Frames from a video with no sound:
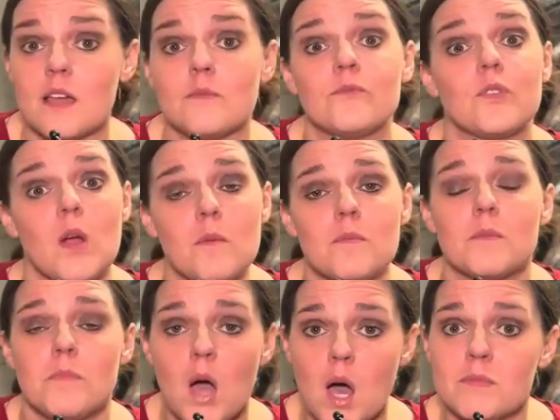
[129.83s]
them from
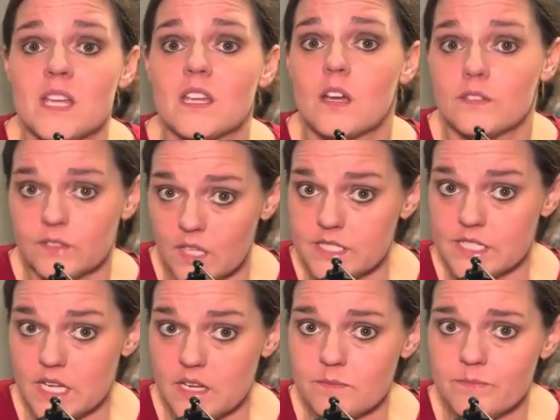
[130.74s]
the bombing of
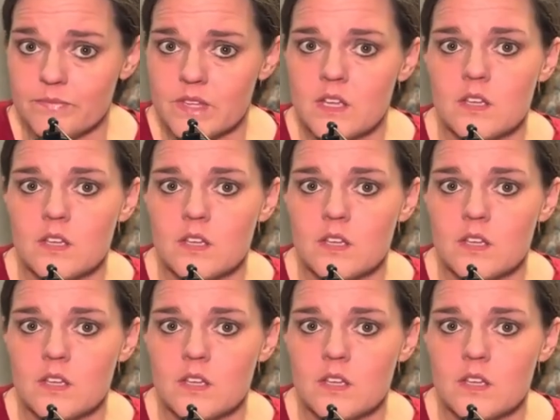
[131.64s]
London.